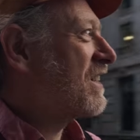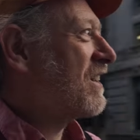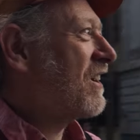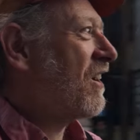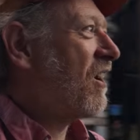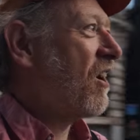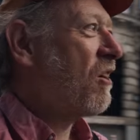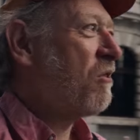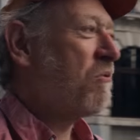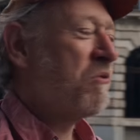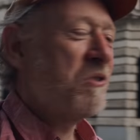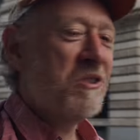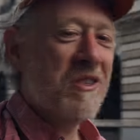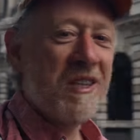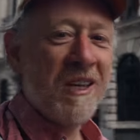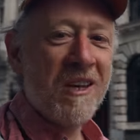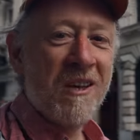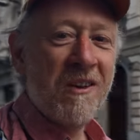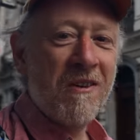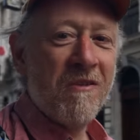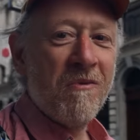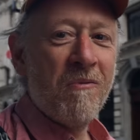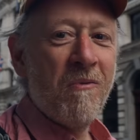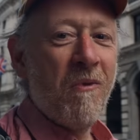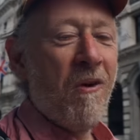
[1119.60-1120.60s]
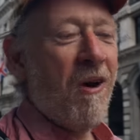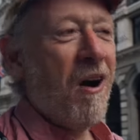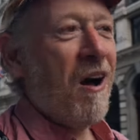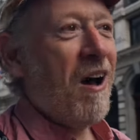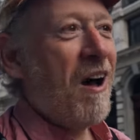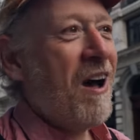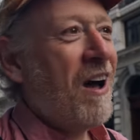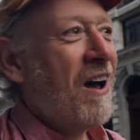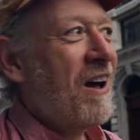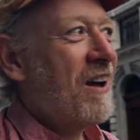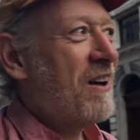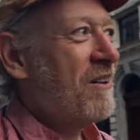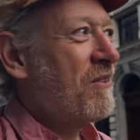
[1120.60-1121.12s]
I always think of
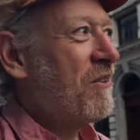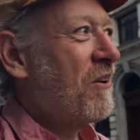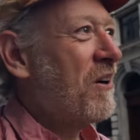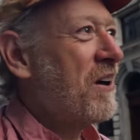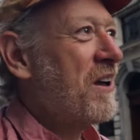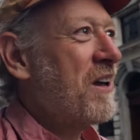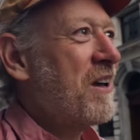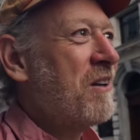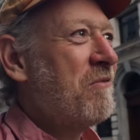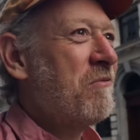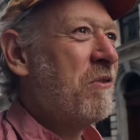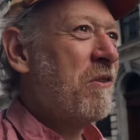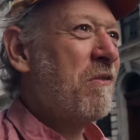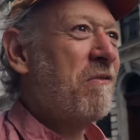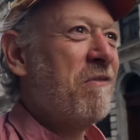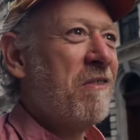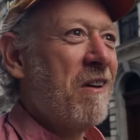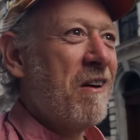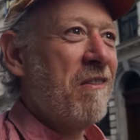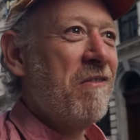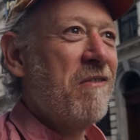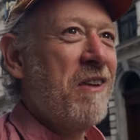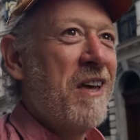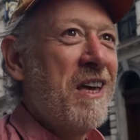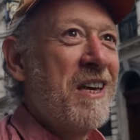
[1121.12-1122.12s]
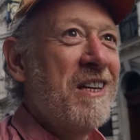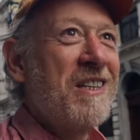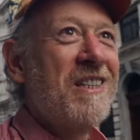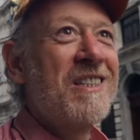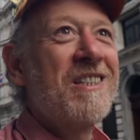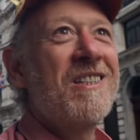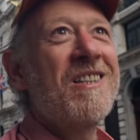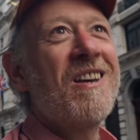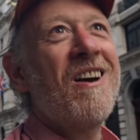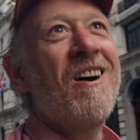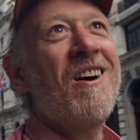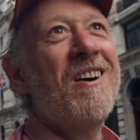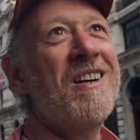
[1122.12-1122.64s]
what Ian's
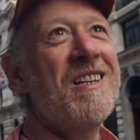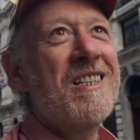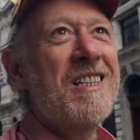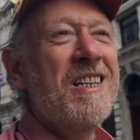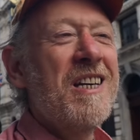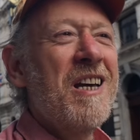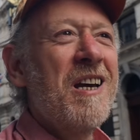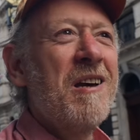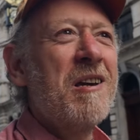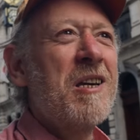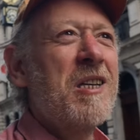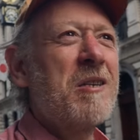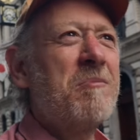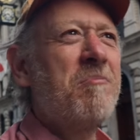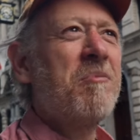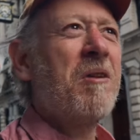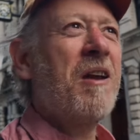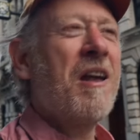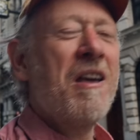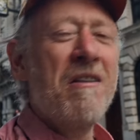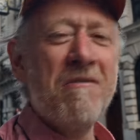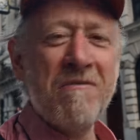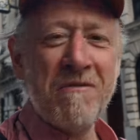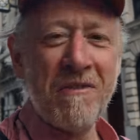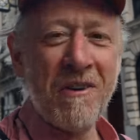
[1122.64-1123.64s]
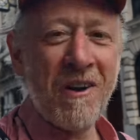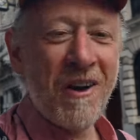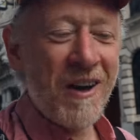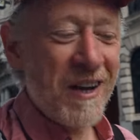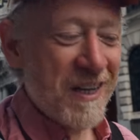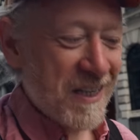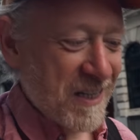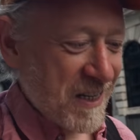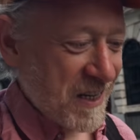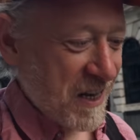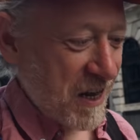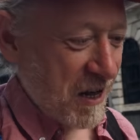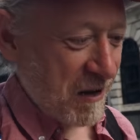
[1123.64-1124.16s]
idea, his playful
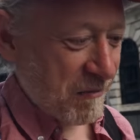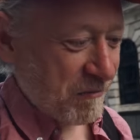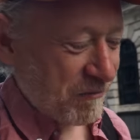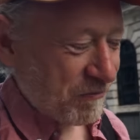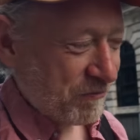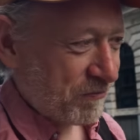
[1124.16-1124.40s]
idea.